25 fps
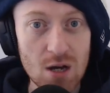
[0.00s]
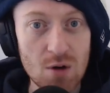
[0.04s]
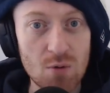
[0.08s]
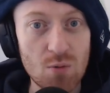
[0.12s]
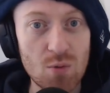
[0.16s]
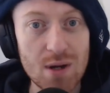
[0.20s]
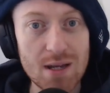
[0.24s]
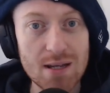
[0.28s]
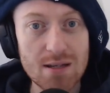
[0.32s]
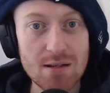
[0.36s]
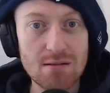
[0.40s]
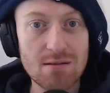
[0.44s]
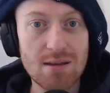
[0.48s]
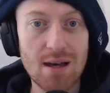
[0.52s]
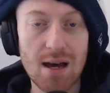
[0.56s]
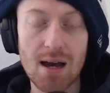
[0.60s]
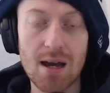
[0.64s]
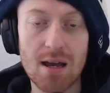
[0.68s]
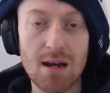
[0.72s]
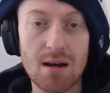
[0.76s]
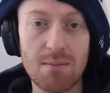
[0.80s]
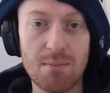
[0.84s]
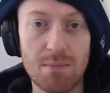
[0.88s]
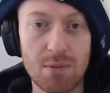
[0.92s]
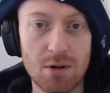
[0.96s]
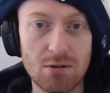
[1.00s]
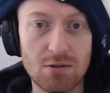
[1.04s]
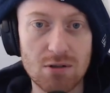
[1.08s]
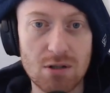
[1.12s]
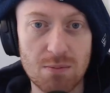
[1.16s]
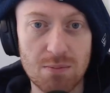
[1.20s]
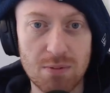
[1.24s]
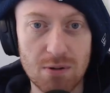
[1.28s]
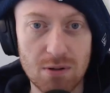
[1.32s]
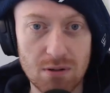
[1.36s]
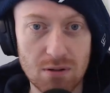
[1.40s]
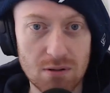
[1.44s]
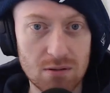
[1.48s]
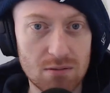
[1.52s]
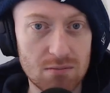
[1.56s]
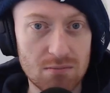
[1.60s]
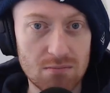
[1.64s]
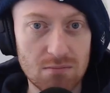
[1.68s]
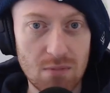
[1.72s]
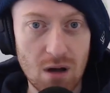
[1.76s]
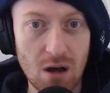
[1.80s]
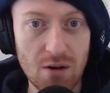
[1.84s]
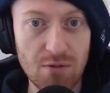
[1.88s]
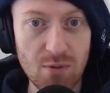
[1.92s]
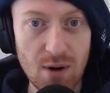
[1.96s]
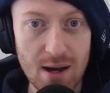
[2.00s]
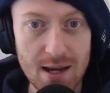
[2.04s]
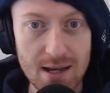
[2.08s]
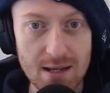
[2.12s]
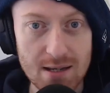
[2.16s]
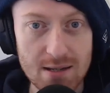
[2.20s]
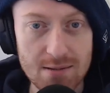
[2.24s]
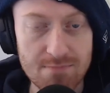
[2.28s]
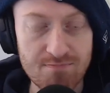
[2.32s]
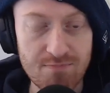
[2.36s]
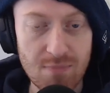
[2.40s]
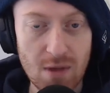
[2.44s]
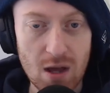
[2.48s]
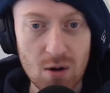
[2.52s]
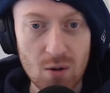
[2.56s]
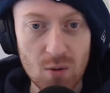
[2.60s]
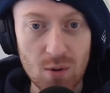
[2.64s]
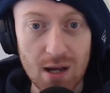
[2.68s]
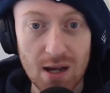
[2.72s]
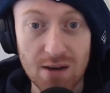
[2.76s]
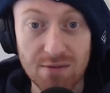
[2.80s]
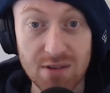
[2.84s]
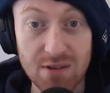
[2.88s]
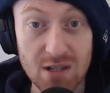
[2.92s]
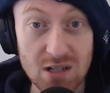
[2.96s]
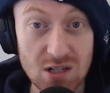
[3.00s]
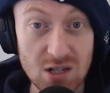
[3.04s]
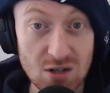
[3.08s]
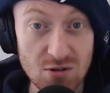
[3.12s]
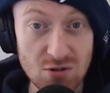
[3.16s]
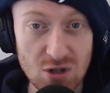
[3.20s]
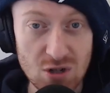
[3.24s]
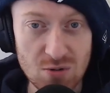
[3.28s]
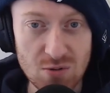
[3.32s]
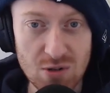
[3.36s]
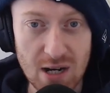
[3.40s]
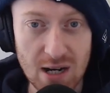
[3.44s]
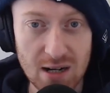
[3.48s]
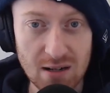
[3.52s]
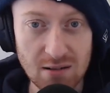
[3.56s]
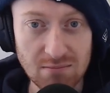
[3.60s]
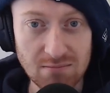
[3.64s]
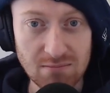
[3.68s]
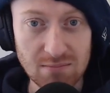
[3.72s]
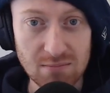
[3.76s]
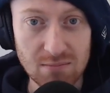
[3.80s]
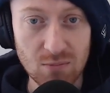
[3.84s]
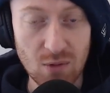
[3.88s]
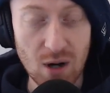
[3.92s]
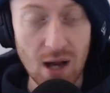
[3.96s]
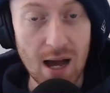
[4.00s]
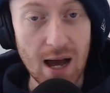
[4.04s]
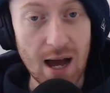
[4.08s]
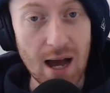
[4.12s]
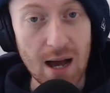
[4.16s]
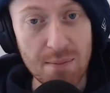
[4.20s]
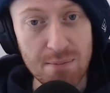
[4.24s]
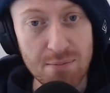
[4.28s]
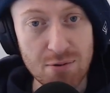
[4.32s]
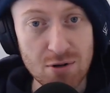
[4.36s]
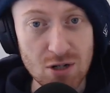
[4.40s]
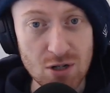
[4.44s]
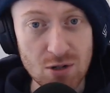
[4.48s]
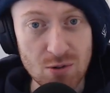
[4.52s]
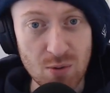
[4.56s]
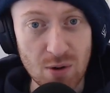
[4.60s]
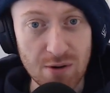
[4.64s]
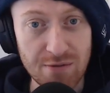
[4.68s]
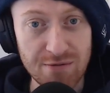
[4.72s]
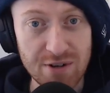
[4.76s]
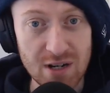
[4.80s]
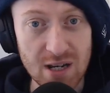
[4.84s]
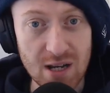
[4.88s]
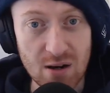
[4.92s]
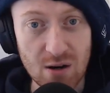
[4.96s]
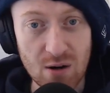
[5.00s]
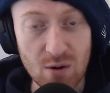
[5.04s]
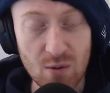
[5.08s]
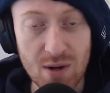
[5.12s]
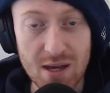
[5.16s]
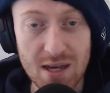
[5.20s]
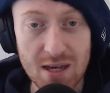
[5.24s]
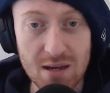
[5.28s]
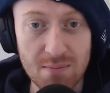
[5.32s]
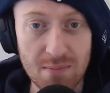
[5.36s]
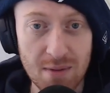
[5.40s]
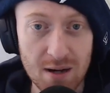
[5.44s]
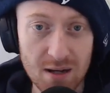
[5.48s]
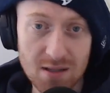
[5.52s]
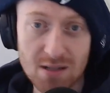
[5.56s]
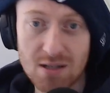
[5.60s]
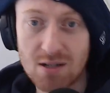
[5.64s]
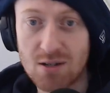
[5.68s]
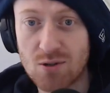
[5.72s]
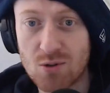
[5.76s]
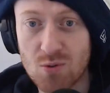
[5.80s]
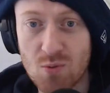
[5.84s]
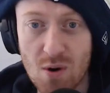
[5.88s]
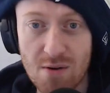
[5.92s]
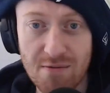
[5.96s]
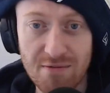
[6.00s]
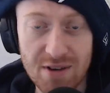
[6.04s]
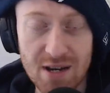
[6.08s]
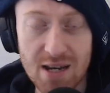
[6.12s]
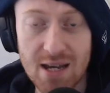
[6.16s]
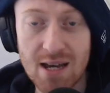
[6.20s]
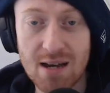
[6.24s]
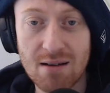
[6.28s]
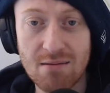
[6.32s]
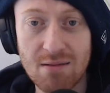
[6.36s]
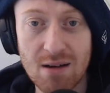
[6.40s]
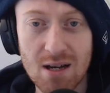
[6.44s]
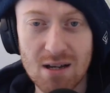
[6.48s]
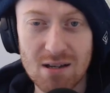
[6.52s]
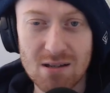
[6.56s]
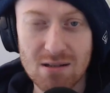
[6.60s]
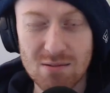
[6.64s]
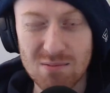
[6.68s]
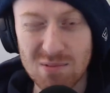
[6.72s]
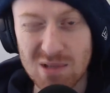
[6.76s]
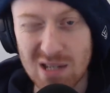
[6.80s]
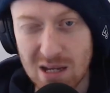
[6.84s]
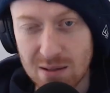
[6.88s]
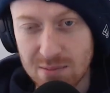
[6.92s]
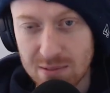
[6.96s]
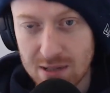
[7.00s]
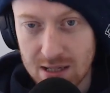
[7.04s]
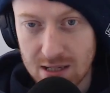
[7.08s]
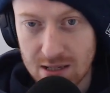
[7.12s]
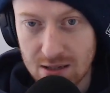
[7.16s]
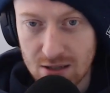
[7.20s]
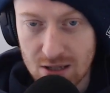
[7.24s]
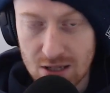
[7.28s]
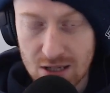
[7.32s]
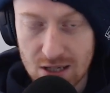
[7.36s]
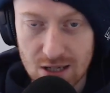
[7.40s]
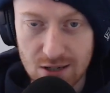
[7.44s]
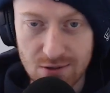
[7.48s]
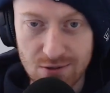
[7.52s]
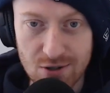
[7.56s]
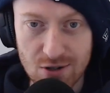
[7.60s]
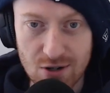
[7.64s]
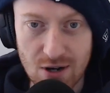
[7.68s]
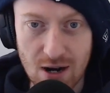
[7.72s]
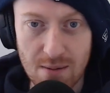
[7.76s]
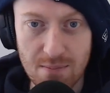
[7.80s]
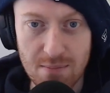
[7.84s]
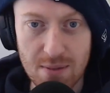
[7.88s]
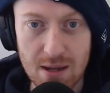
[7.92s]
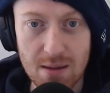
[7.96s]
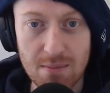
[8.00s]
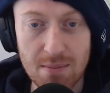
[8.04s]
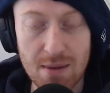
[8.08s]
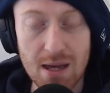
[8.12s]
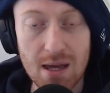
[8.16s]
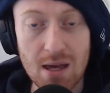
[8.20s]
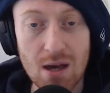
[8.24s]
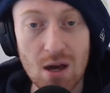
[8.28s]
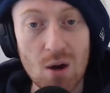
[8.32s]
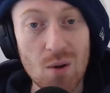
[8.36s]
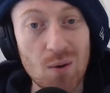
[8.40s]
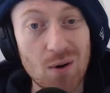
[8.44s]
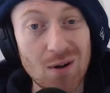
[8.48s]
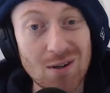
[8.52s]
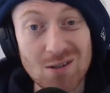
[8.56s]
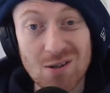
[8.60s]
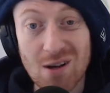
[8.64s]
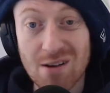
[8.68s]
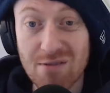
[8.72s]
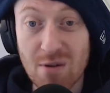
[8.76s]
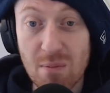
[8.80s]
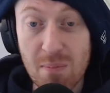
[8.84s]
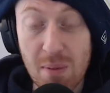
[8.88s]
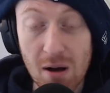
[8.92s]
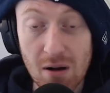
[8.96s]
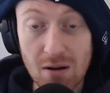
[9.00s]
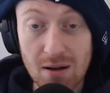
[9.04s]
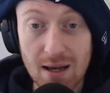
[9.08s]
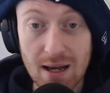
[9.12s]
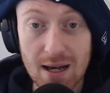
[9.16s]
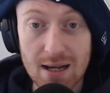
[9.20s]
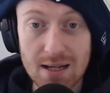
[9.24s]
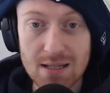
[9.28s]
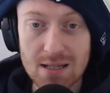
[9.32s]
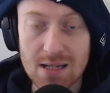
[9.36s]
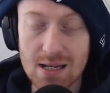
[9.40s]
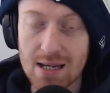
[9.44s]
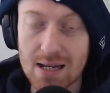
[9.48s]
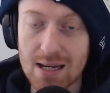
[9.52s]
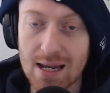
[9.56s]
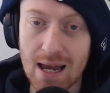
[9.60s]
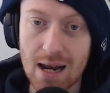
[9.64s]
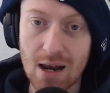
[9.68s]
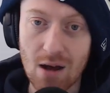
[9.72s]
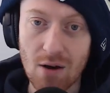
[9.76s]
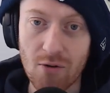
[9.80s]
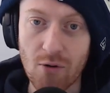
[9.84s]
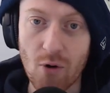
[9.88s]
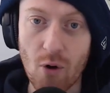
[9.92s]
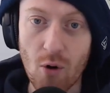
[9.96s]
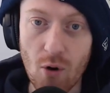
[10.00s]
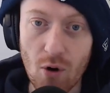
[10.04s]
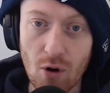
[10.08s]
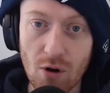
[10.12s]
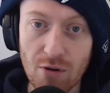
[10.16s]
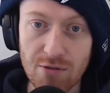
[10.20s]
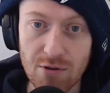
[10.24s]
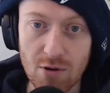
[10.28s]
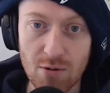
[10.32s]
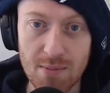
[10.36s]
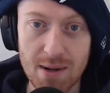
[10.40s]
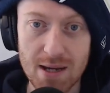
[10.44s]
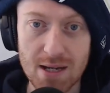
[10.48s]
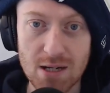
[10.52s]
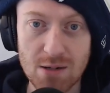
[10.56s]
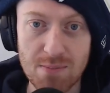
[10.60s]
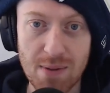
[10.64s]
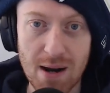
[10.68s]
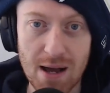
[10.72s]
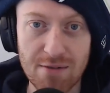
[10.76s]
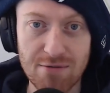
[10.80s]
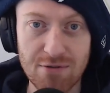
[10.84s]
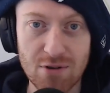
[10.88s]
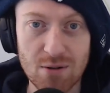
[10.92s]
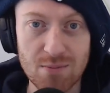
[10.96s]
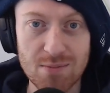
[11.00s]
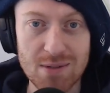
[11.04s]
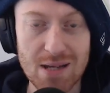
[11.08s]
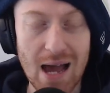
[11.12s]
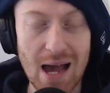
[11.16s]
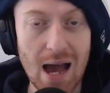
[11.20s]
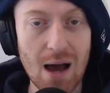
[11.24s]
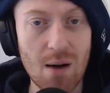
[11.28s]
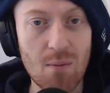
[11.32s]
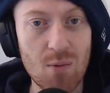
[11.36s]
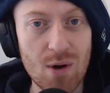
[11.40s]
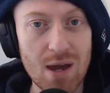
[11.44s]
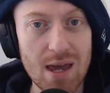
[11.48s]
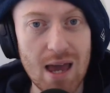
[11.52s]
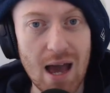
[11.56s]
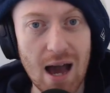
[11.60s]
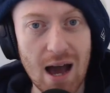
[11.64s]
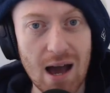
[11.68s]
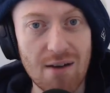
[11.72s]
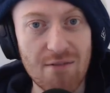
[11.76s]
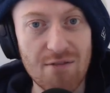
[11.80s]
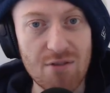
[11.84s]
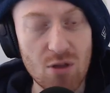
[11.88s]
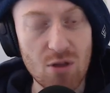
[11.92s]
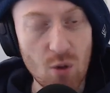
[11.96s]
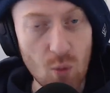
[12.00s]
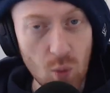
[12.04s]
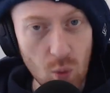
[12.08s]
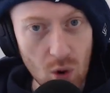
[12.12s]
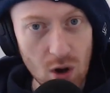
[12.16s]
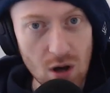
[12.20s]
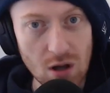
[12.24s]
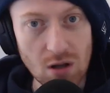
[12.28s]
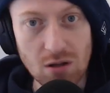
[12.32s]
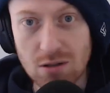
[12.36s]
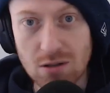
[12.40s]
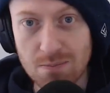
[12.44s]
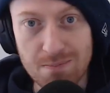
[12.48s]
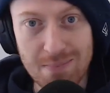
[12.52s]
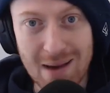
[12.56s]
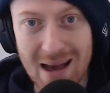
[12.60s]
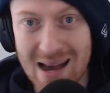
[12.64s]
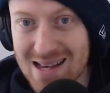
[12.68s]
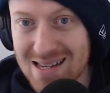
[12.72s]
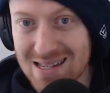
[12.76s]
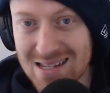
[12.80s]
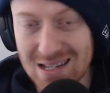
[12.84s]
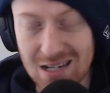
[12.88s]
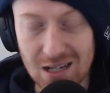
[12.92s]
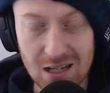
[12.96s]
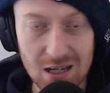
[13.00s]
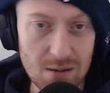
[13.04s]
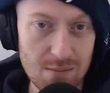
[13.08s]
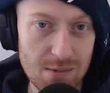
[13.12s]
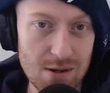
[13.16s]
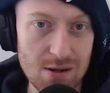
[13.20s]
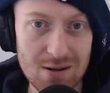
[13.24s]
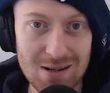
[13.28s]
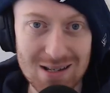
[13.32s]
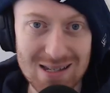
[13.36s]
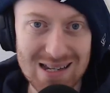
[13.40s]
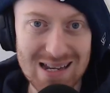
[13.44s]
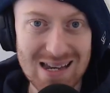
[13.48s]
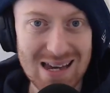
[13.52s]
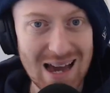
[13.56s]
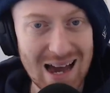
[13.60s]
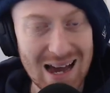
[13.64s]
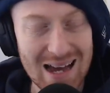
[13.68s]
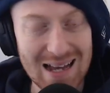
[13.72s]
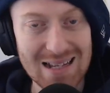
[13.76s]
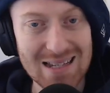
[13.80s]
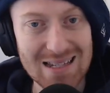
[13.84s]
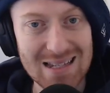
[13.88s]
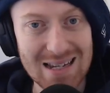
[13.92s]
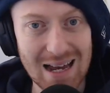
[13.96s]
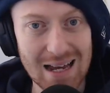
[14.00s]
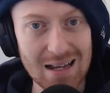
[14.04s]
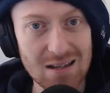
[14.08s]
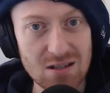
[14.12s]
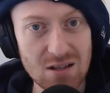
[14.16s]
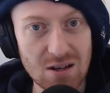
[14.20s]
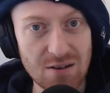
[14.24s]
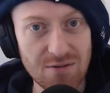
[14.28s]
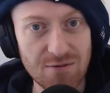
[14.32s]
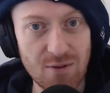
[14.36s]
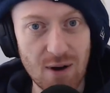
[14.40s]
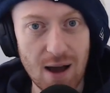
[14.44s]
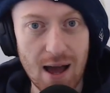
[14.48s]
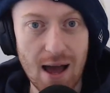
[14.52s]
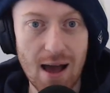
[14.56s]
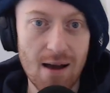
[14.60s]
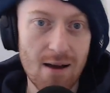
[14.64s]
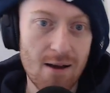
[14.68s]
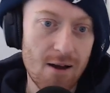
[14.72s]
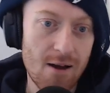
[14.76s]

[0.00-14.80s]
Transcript: We do that in a multiple of ways. We have this YouTube channel where I produce one video a week. Martin does one video. Sometimes he does two to try and beat me. We also have a podcast. You can get it on all of your major platforms. And we have the world's best community and stats software